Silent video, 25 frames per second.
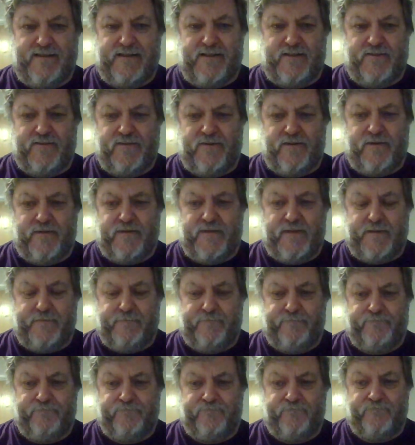let's go for
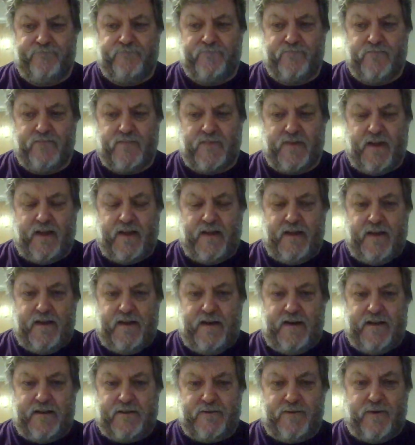
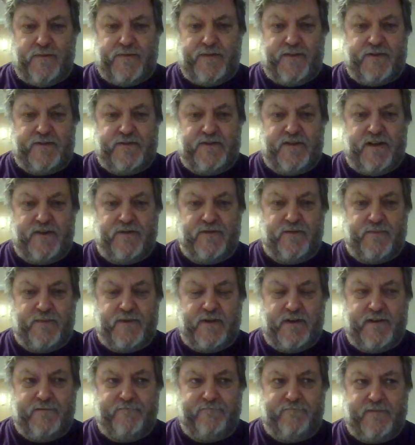let's go for the cheese
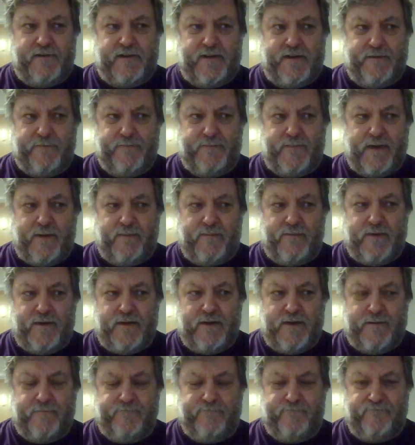update. Yeah, I'm.
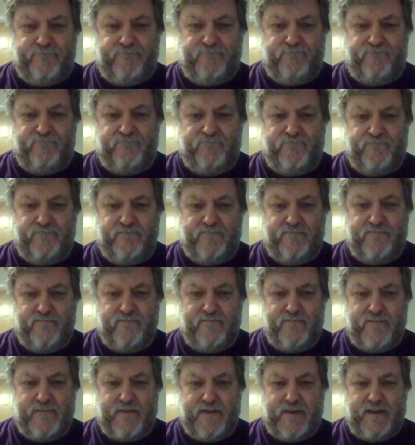Uh,
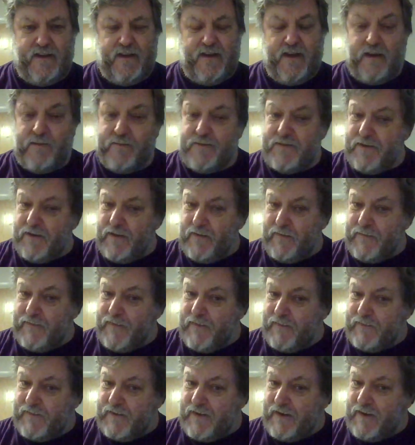I'm still at
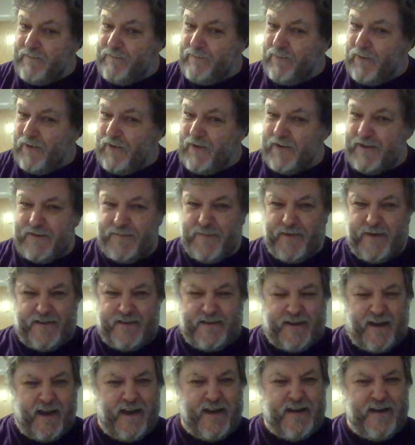15 points, but it's
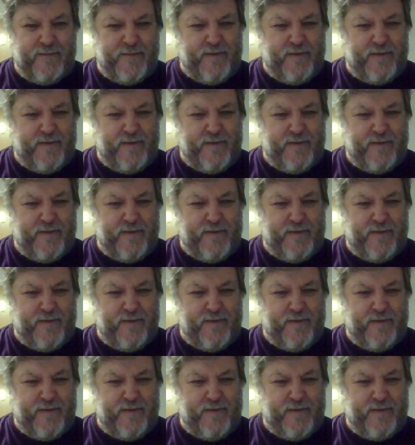getting a